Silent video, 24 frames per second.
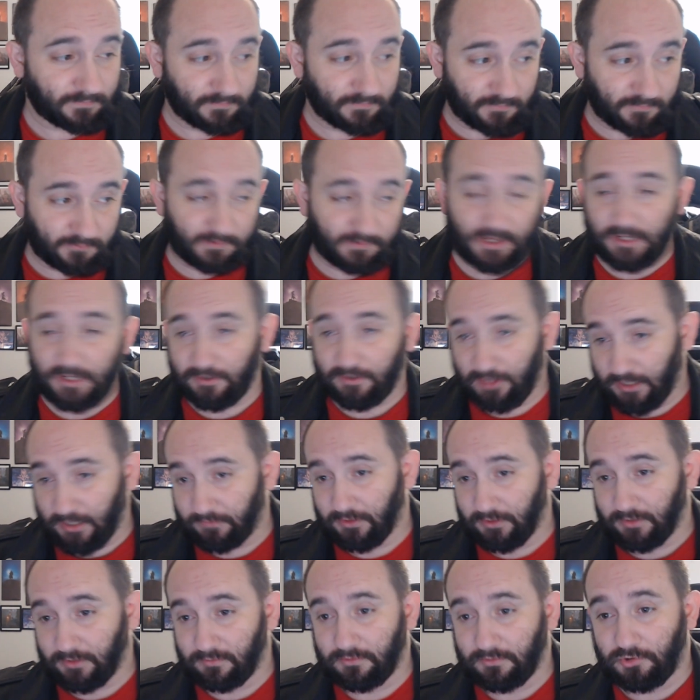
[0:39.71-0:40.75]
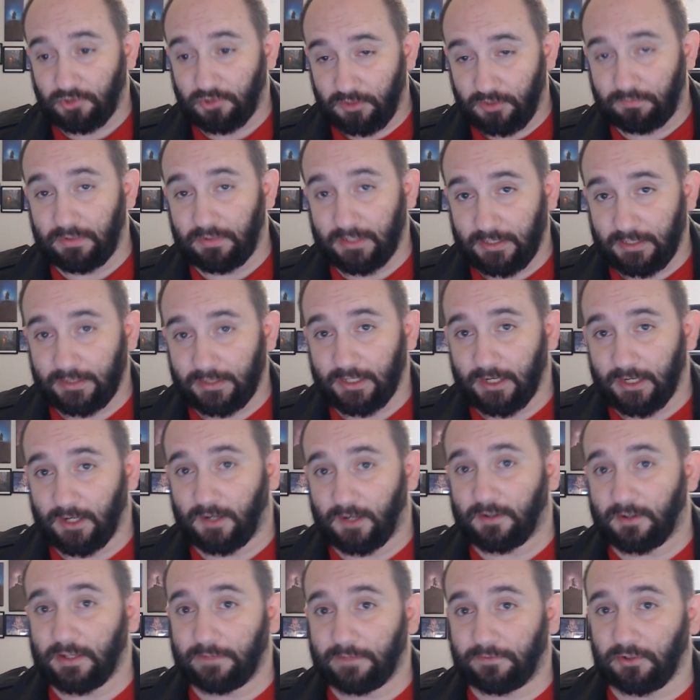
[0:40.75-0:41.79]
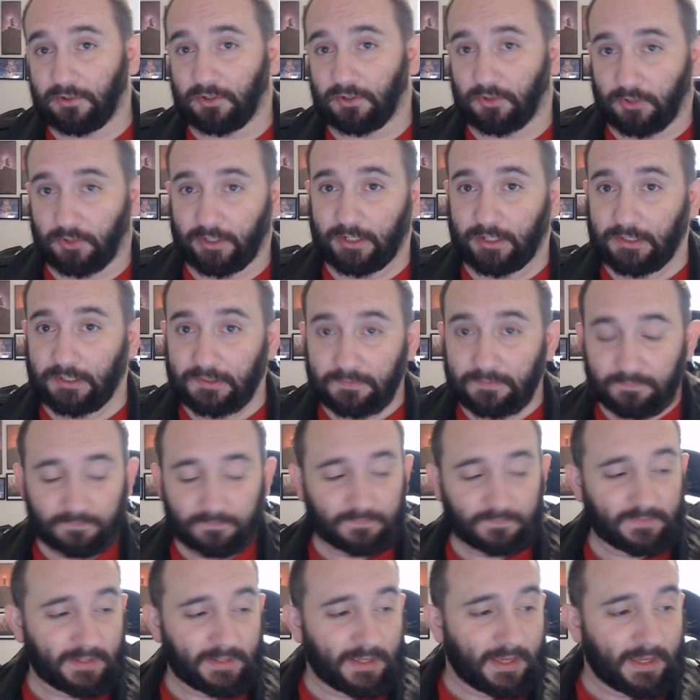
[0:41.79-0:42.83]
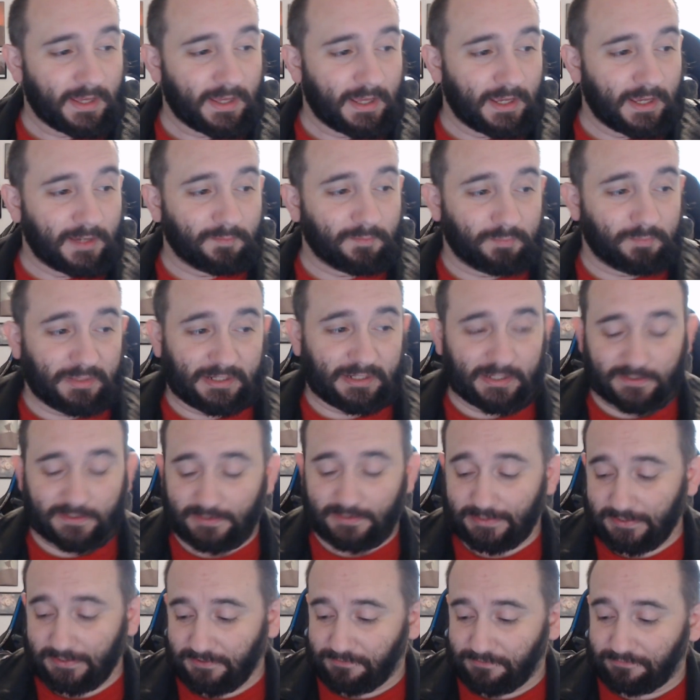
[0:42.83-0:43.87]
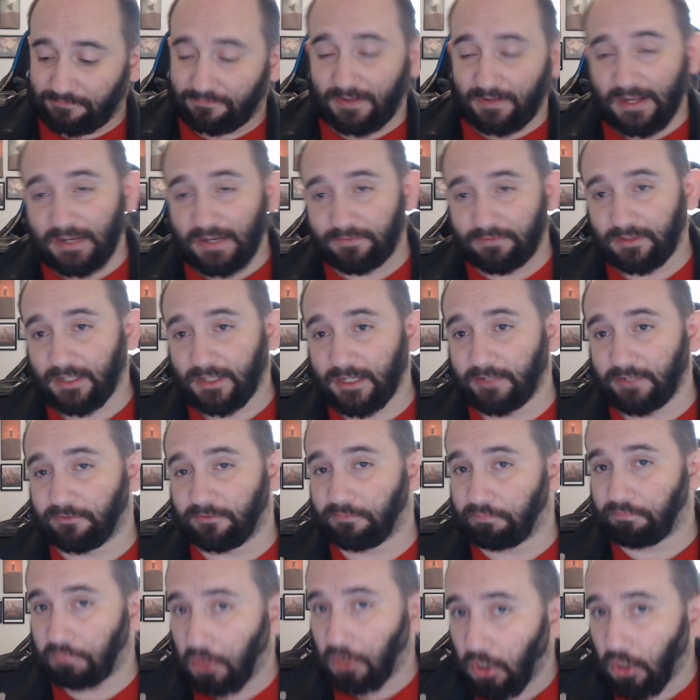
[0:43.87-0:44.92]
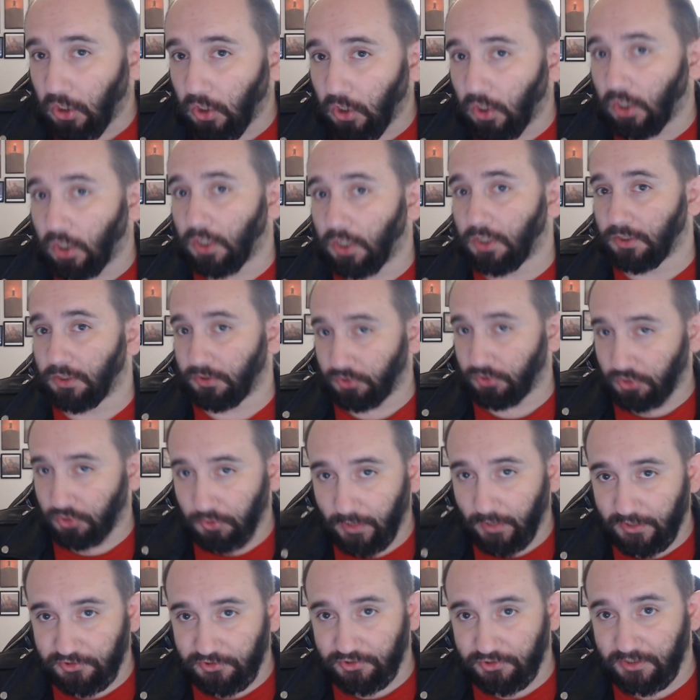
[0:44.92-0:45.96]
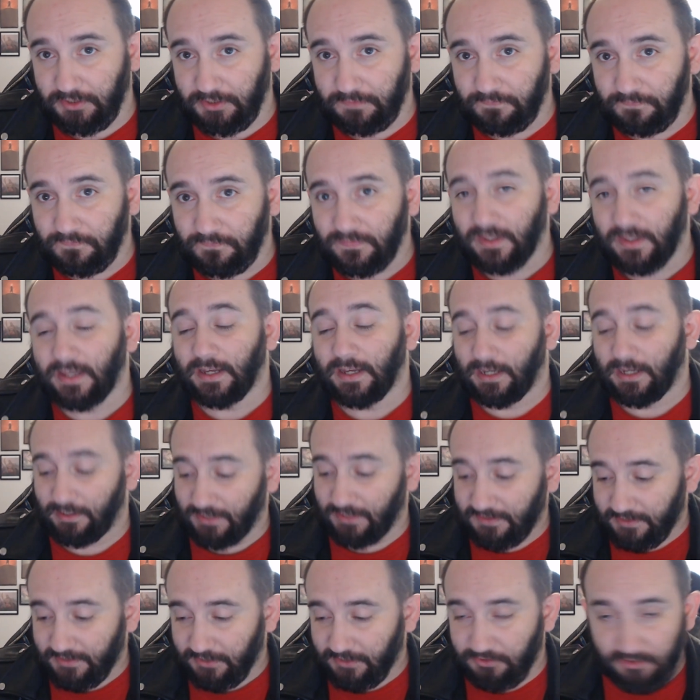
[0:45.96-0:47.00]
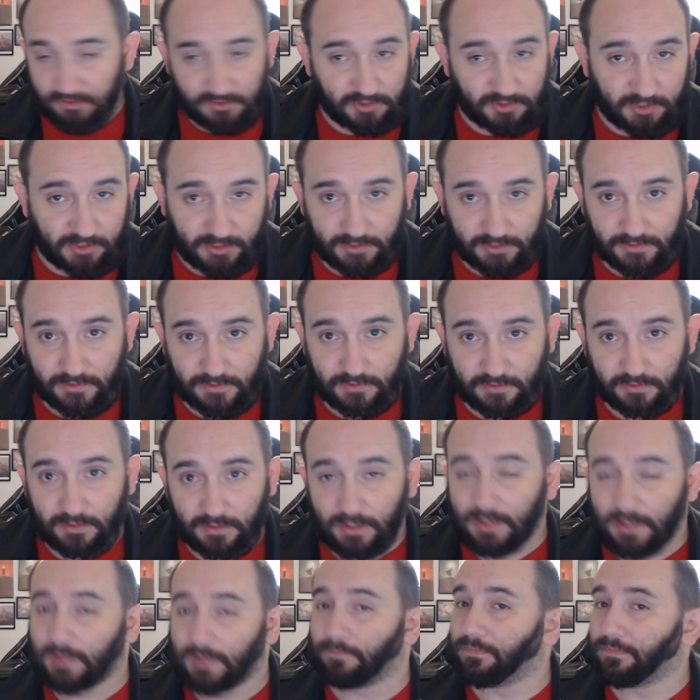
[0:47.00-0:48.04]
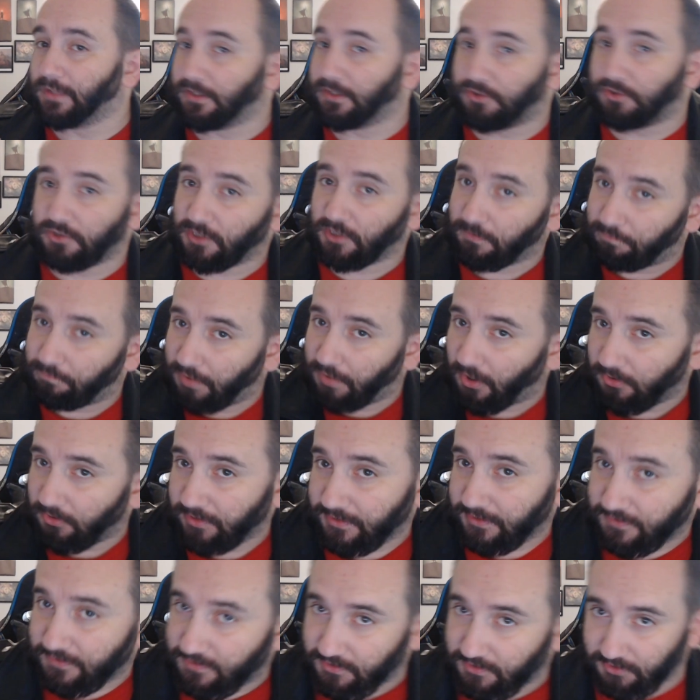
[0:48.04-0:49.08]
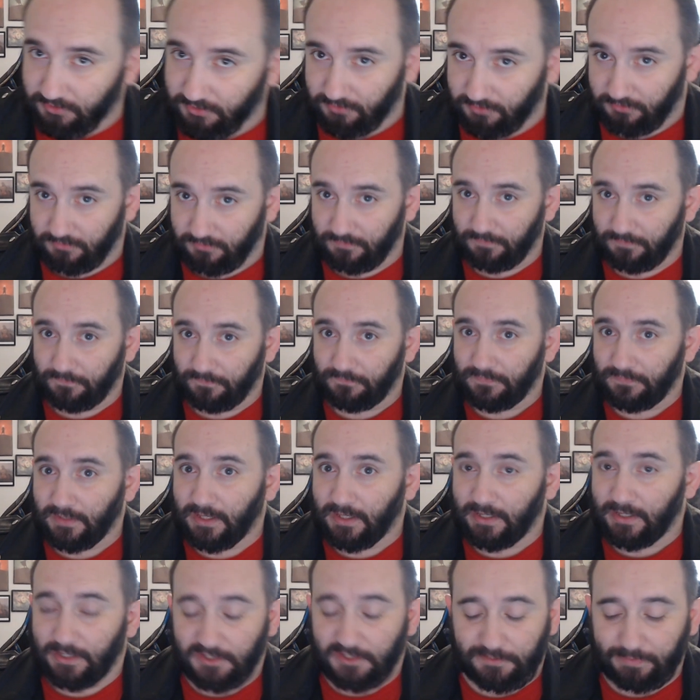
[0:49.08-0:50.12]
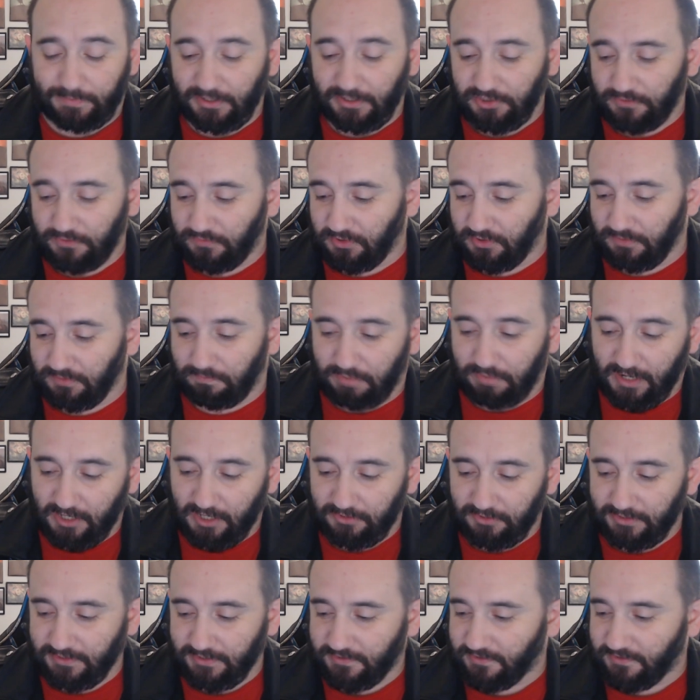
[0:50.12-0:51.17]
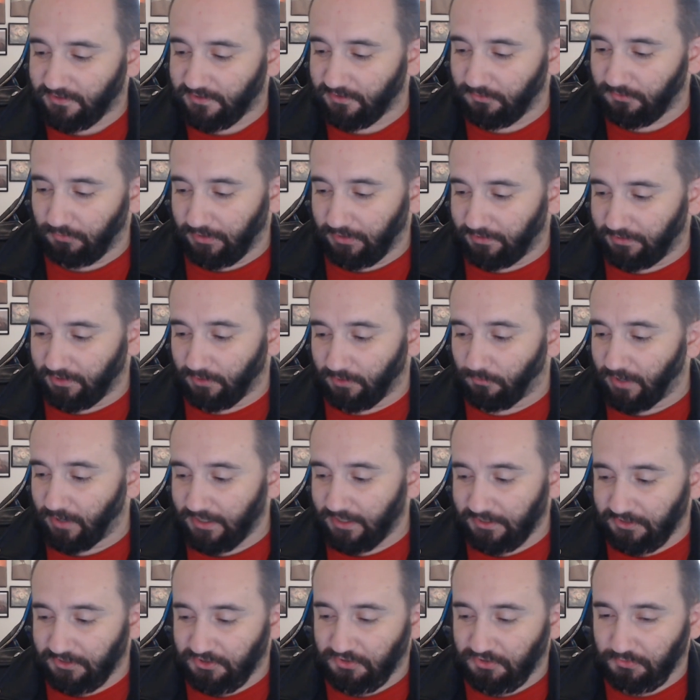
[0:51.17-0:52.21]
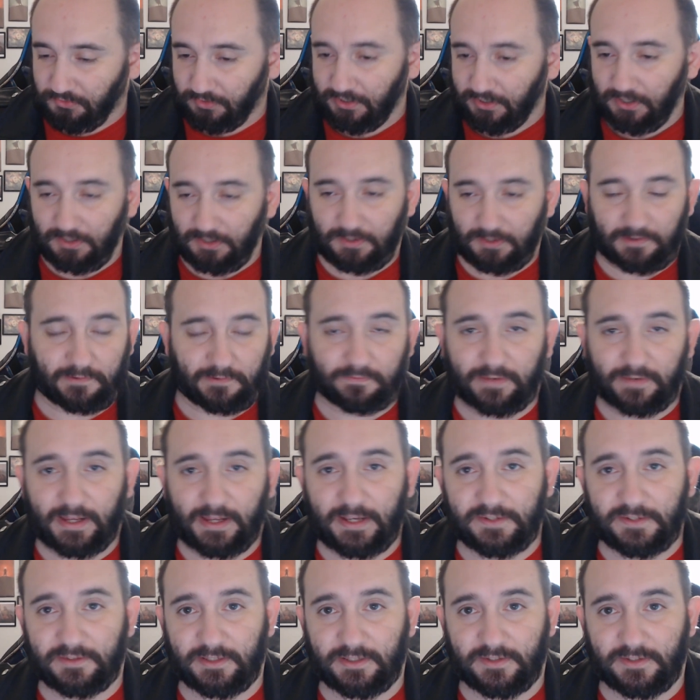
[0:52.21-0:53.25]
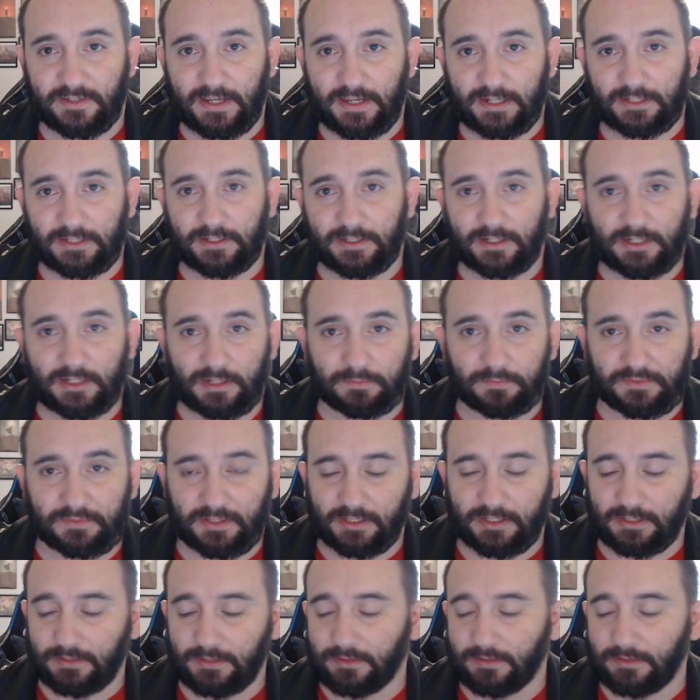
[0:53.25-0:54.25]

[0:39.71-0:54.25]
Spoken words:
Fangraven should be in there if you're green, because it is 5 life per treasure. That's not just yours, it's your opponent's too. Especially if you can pair this with a way to destroy all artifacts the second it comes in.